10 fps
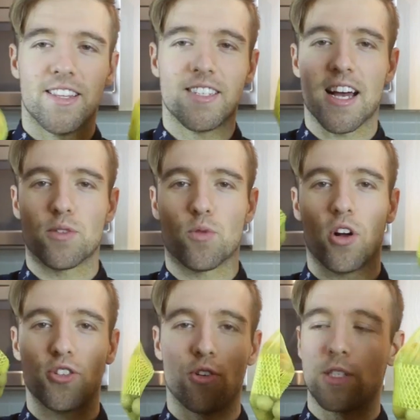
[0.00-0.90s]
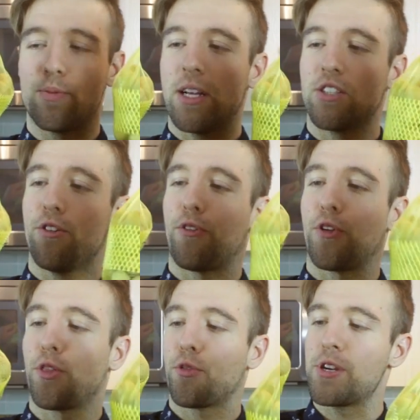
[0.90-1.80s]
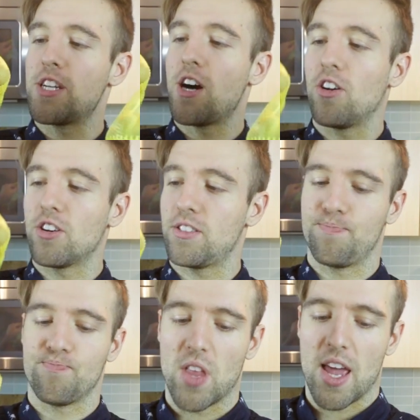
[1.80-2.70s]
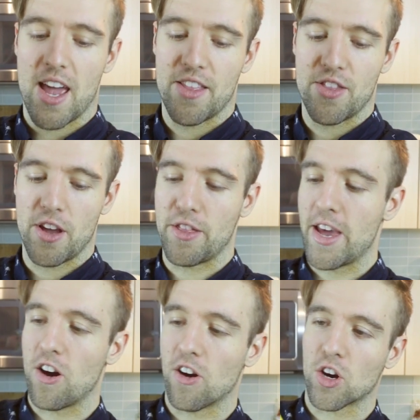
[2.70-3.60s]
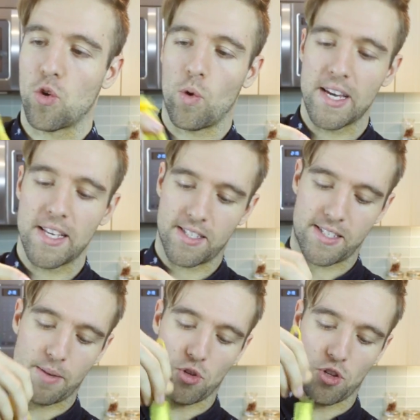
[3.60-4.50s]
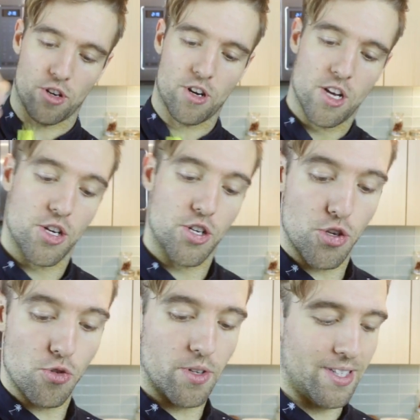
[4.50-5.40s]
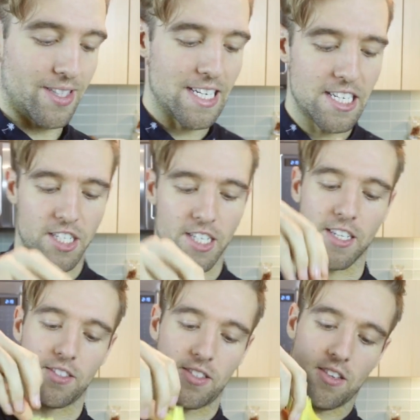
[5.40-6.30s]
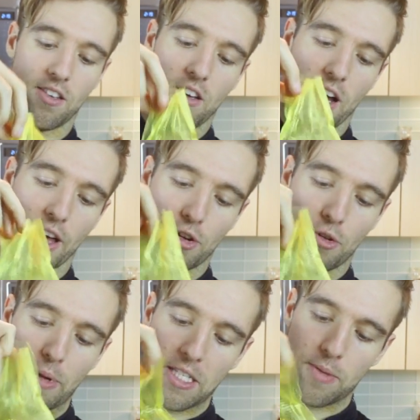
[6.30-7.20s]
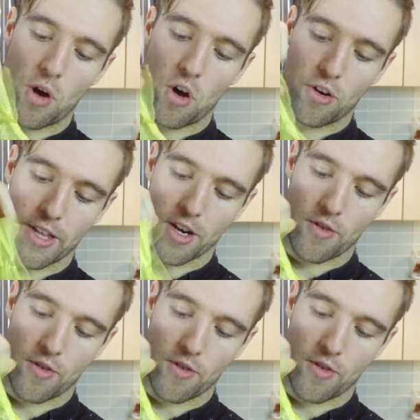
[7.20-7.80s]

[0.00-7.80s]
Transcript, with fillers: These guys were also on special for $3, and they are quite similar to lychees. Uh, they're a bit smaller, they